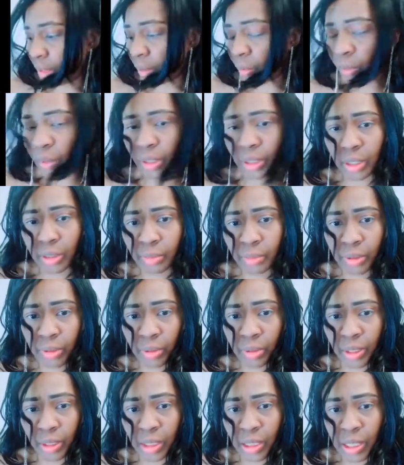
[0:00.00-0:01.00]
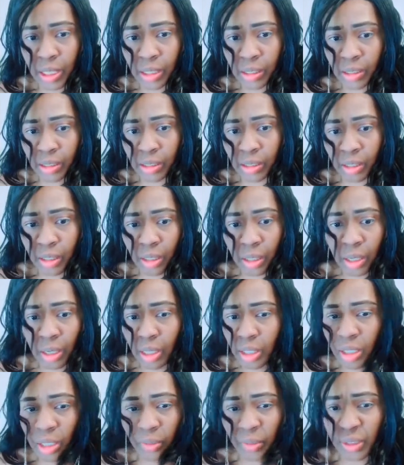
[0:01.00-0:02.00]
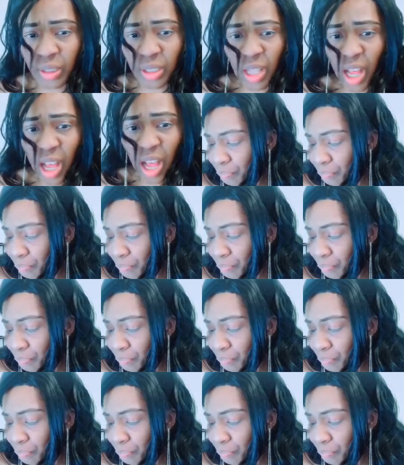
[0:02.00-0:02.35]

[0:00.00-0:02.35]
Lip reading: Okay, let me try this. No, it's not.